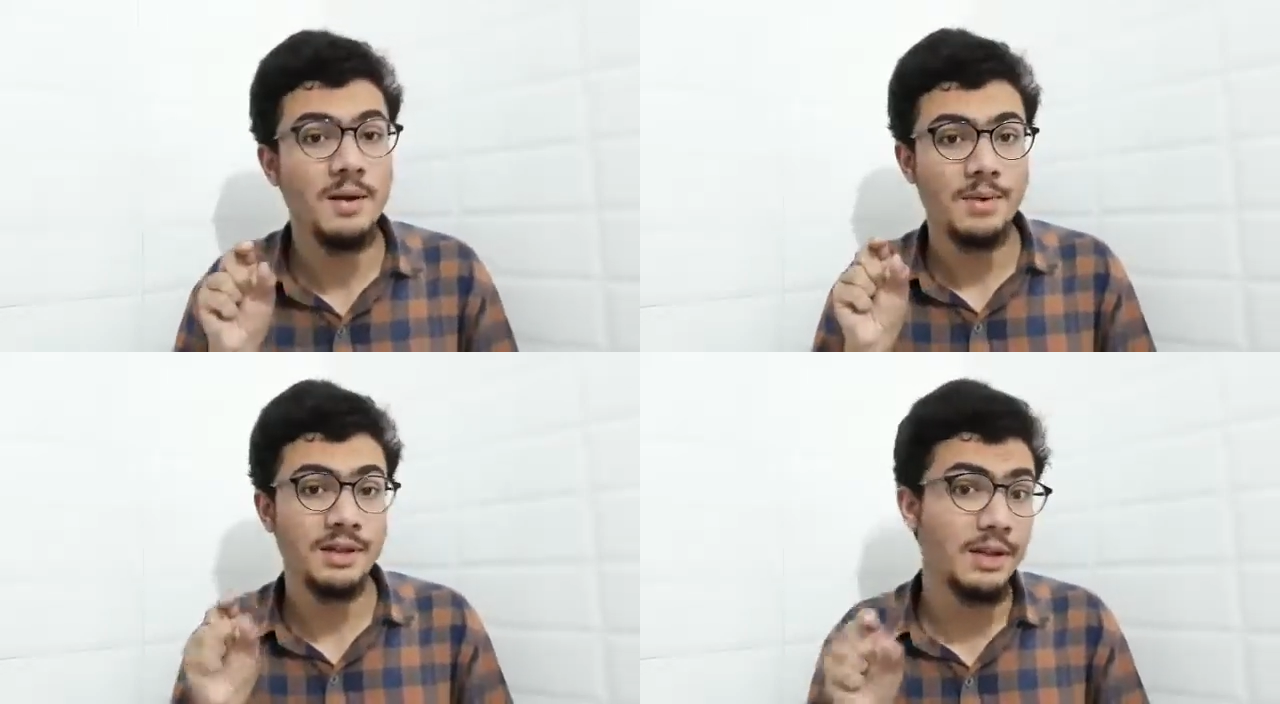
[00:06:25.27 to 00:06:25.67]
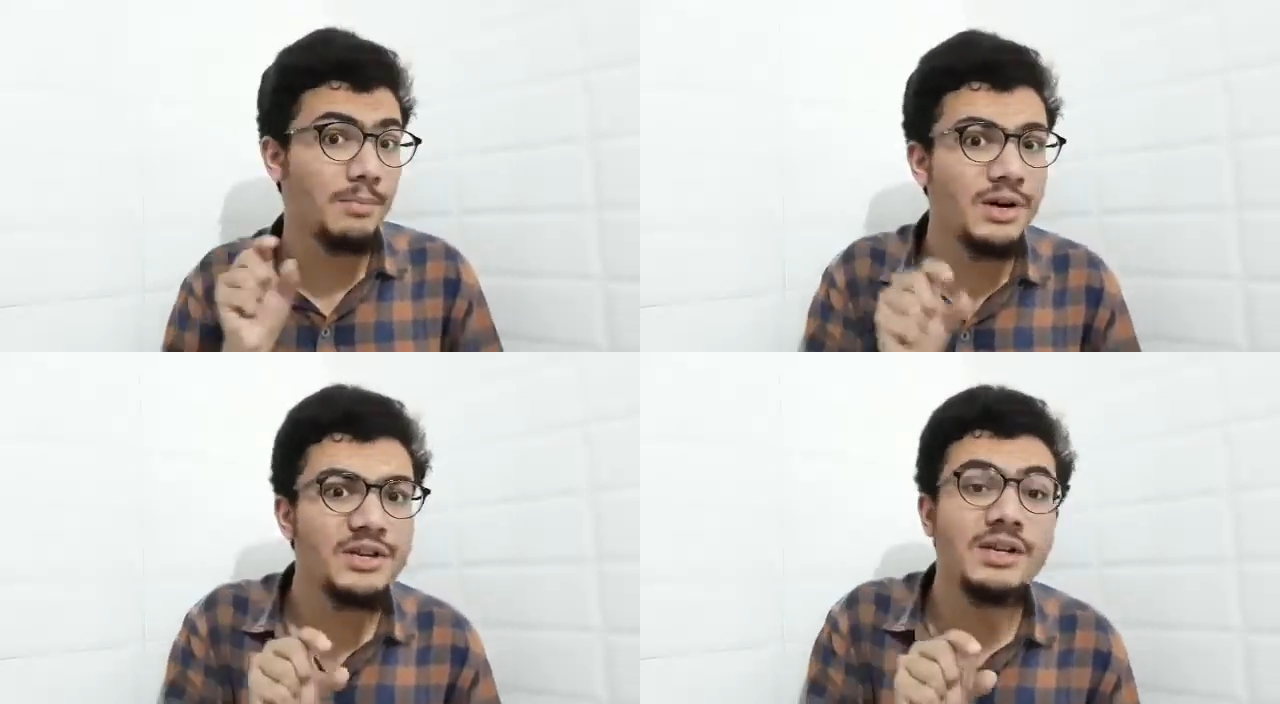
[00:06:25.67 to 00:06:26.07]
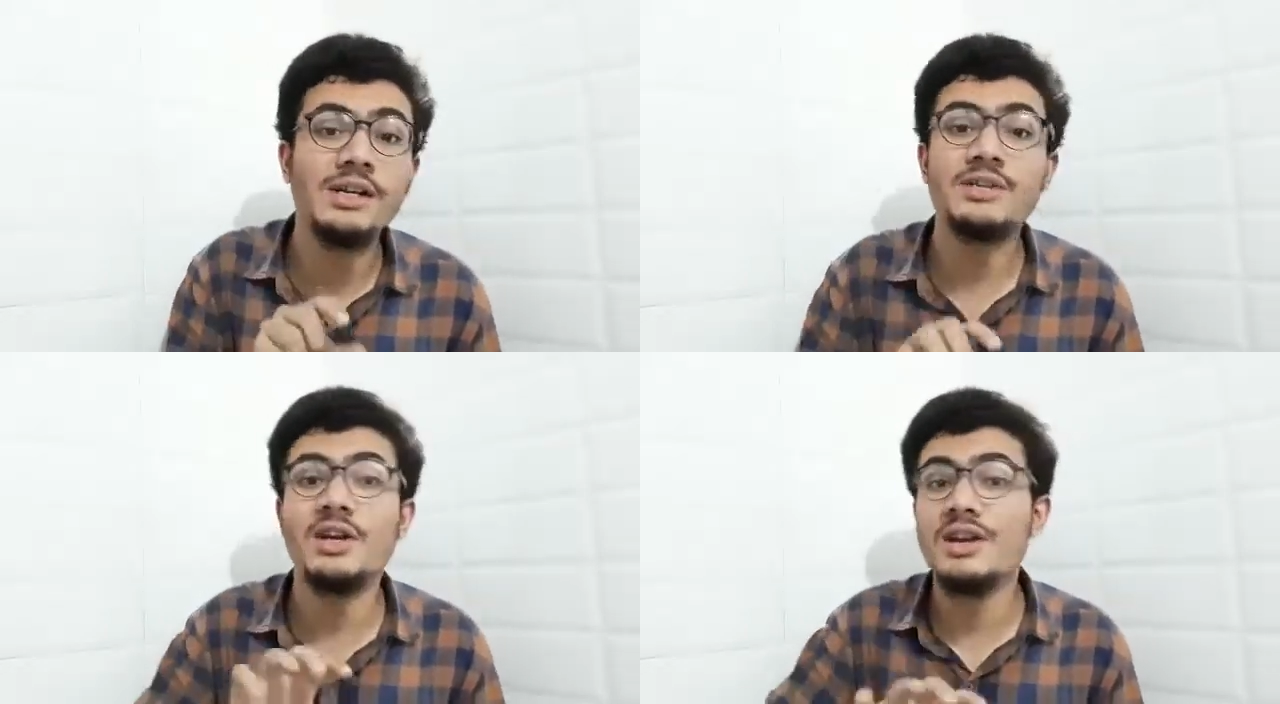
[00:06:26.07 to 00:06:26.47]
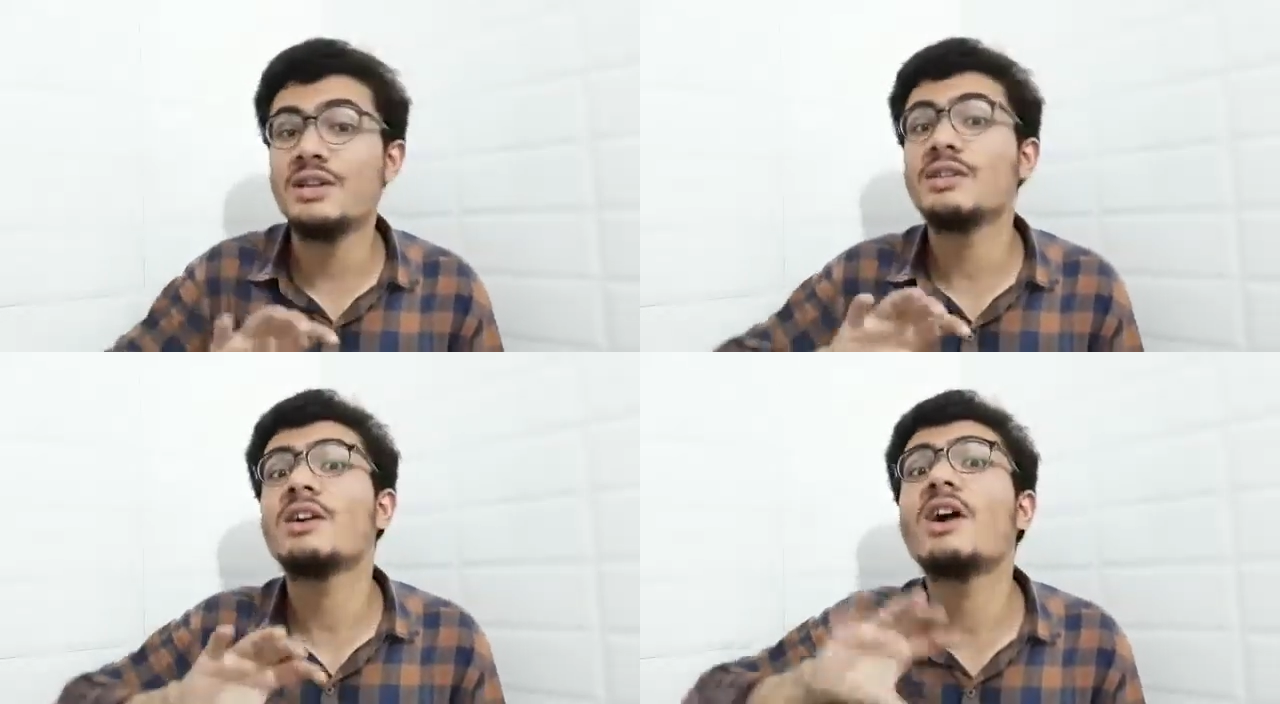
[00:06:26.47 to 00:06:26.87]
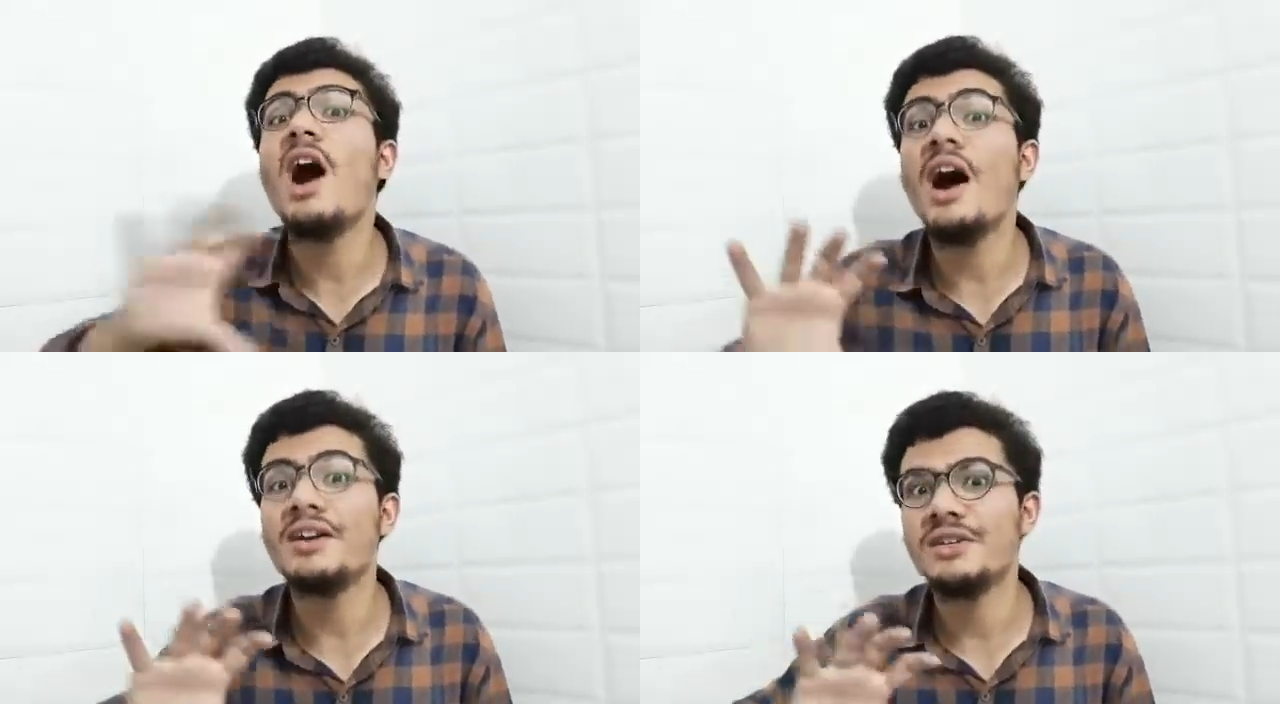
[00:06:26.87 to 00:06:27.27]
but in the British English it is
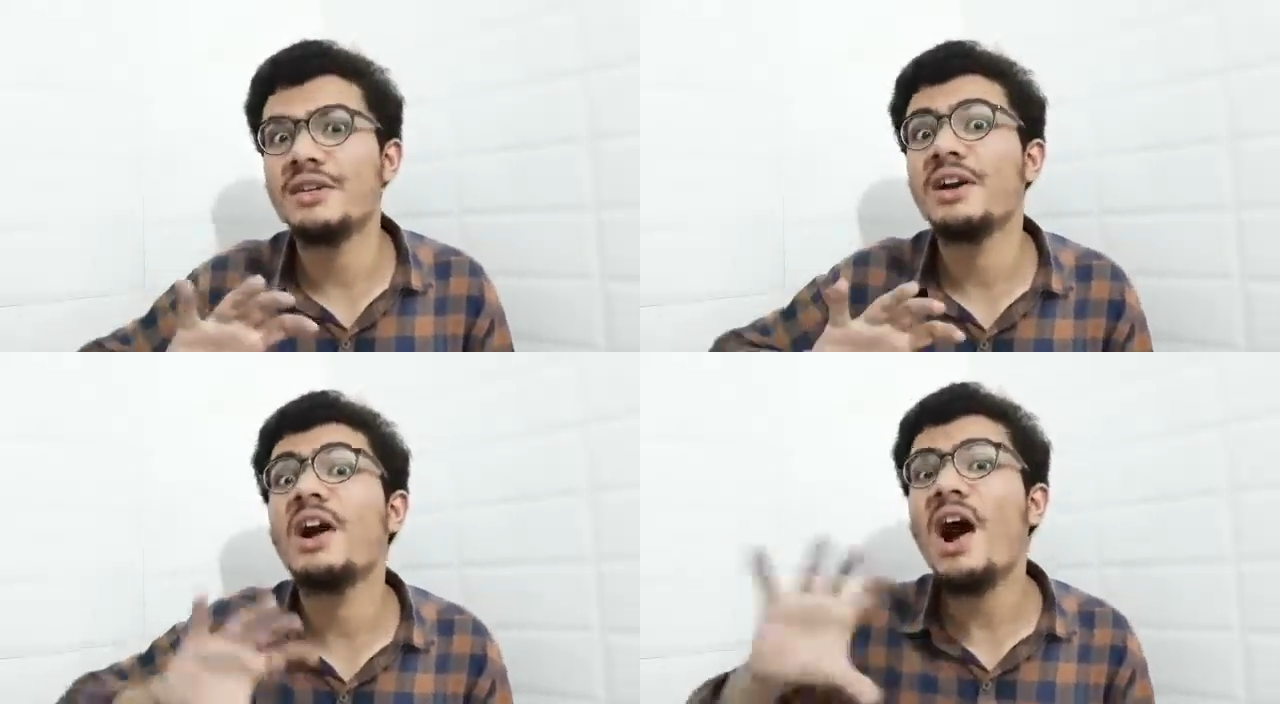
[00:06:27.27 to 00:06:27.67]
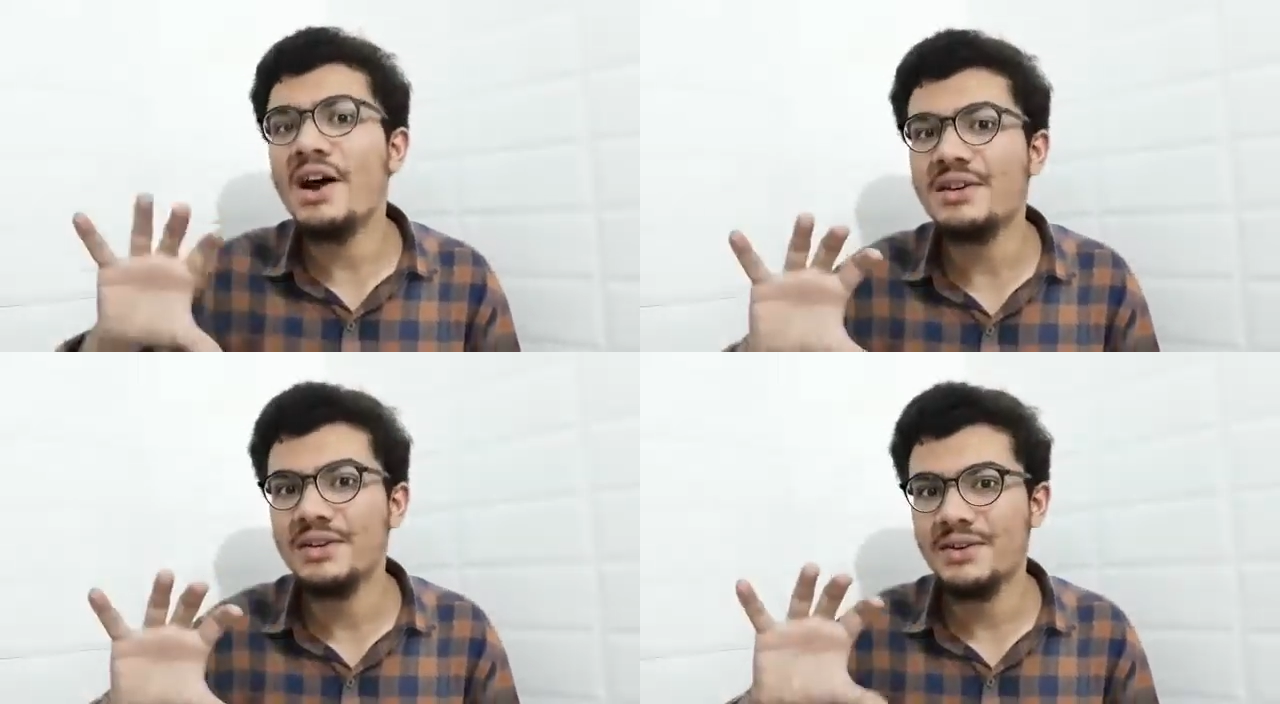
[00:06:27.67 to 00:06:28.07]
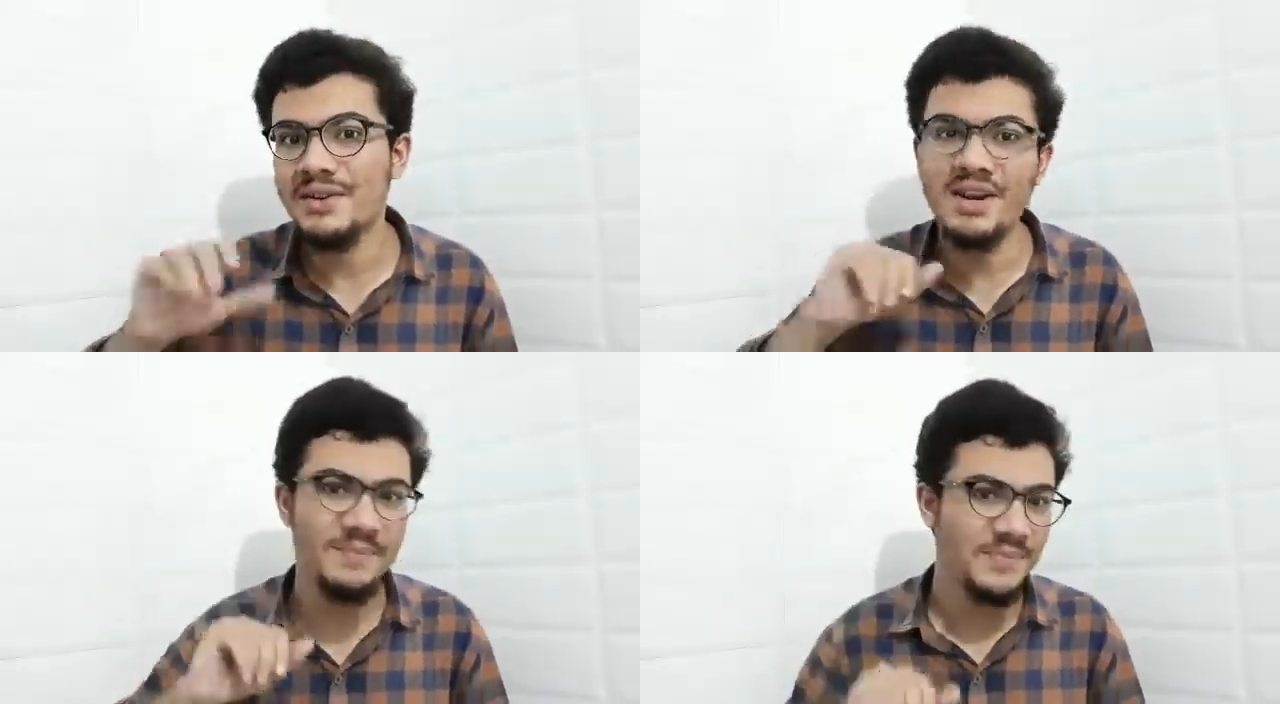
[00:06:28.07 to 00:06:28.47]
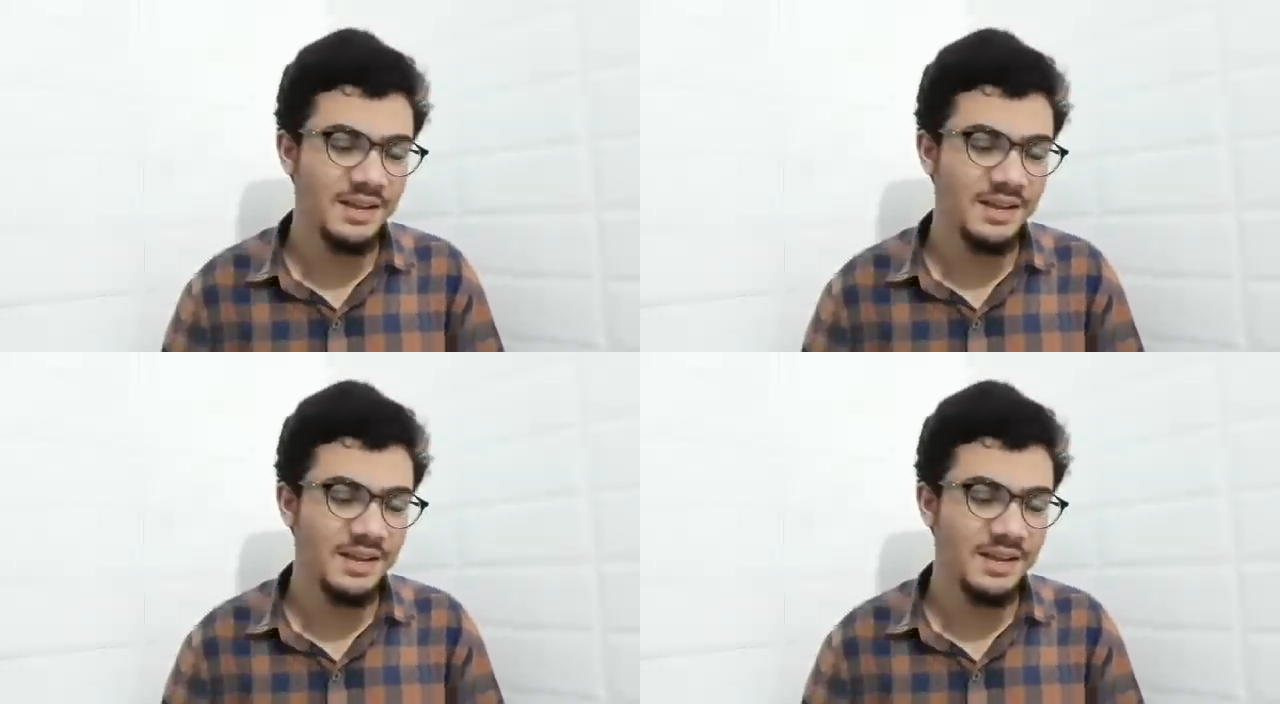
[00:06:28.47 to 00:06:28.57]
can't. Can't. Okay.